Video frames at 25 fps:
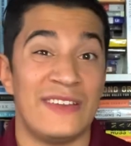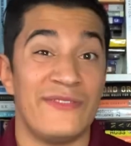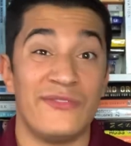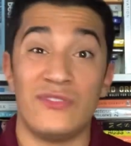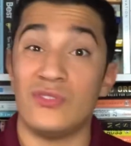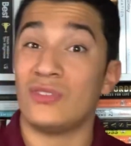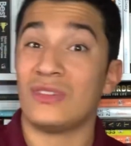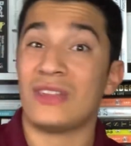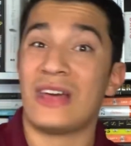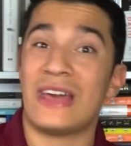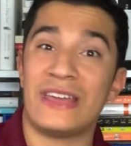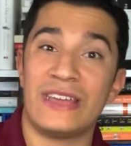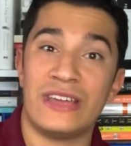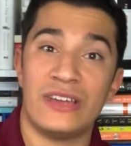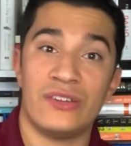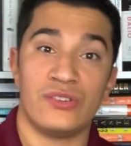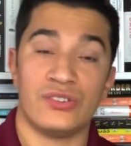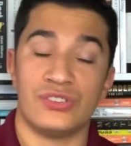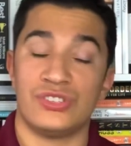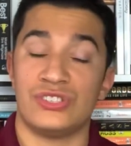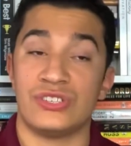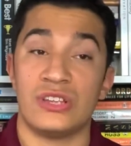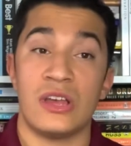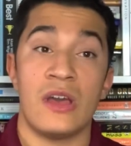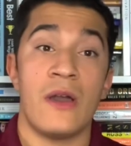if you like it or
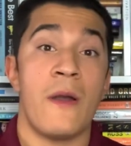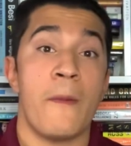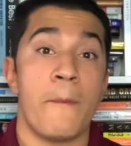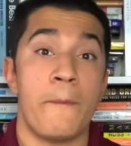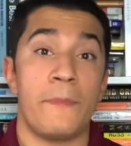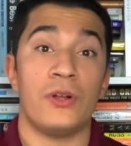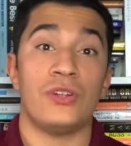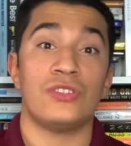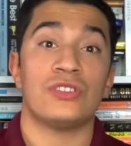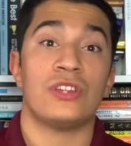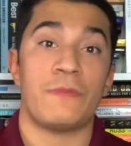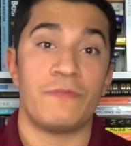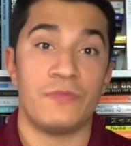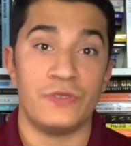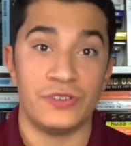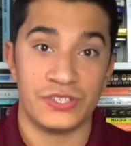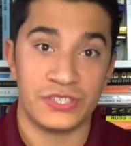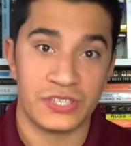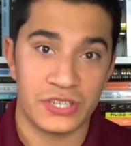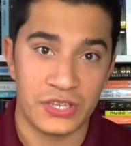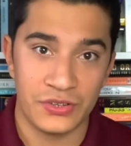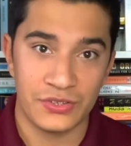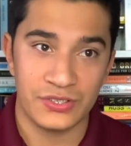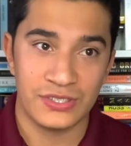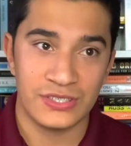just build up your
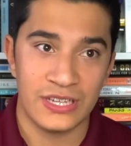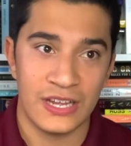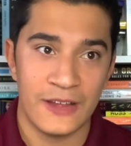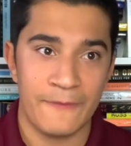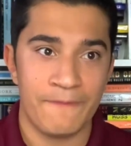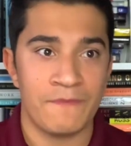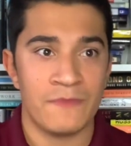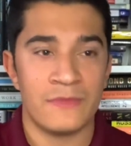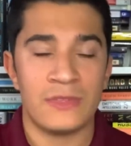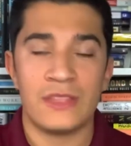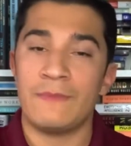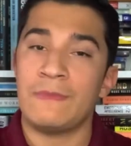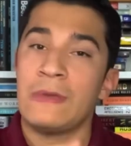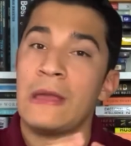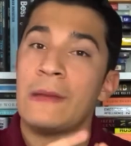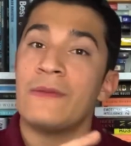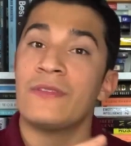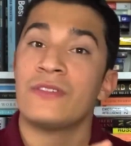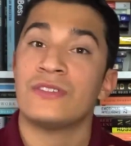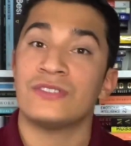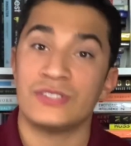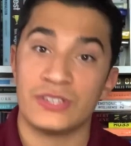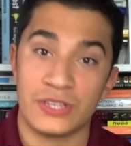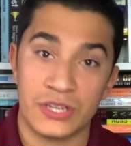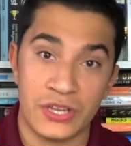skill set? Then maybe the
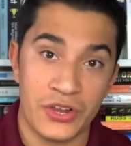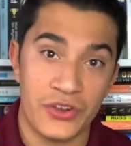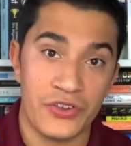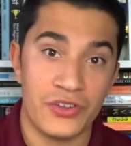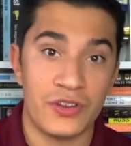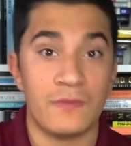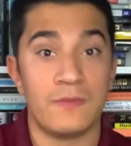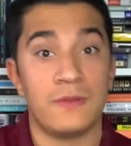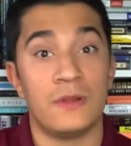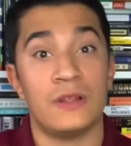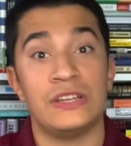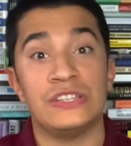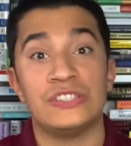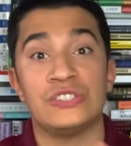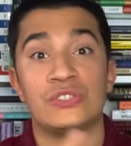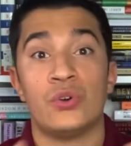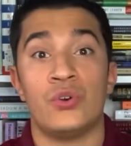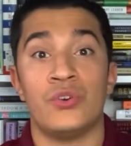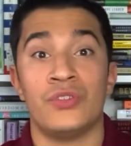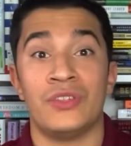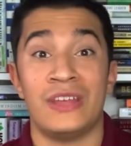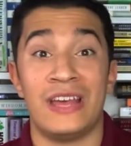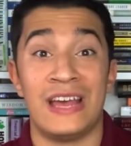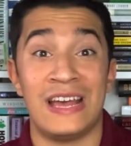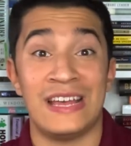Security Plus or
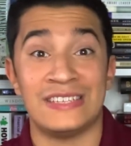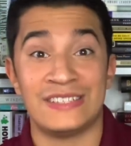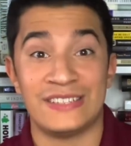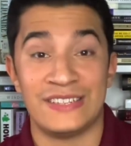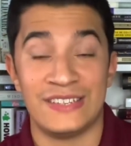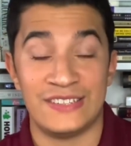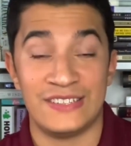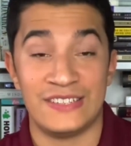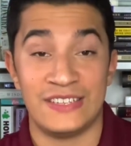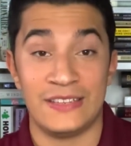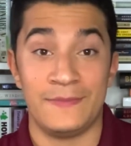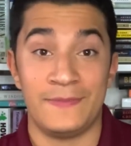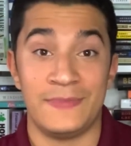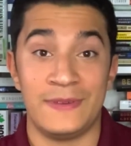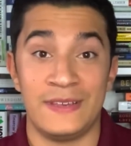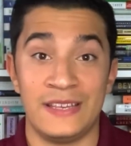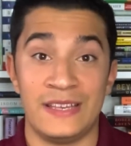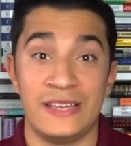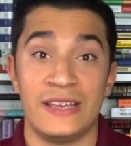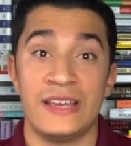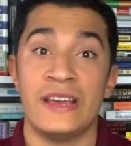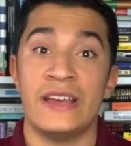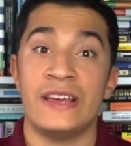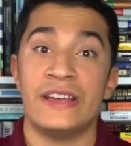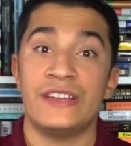the S S C P
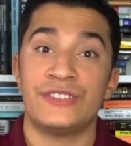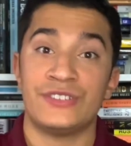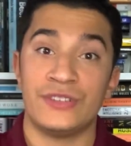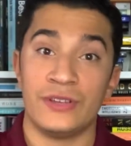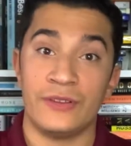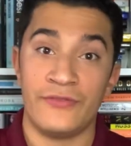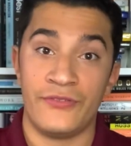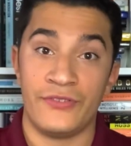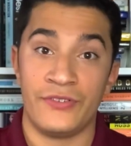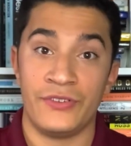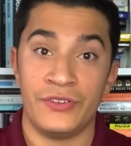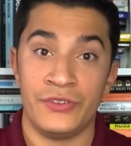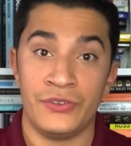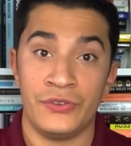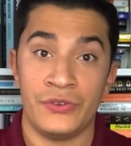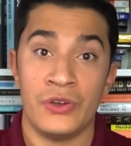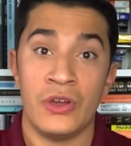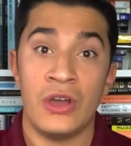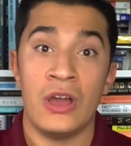is good for you.